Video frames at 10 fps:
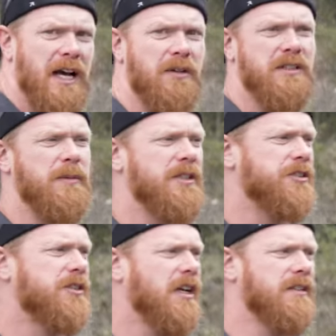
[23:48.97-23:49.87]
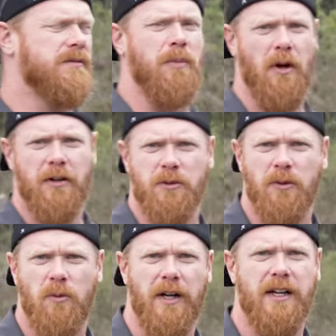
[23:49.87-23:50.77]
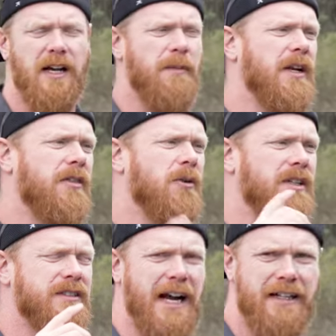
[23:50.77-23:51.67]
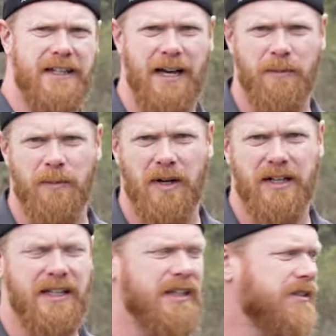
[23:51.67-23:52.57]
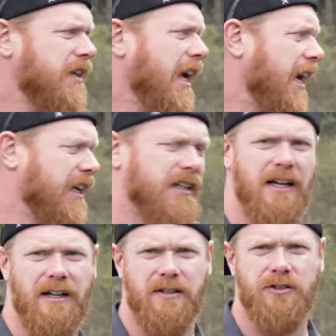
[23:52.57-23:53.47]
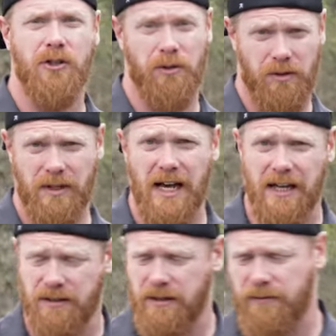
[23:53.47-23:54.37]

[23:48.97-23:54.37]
now is I'm gonna just gonna pause real quick. I'm gonna throw the Tacticam up on this and uh, show you guys the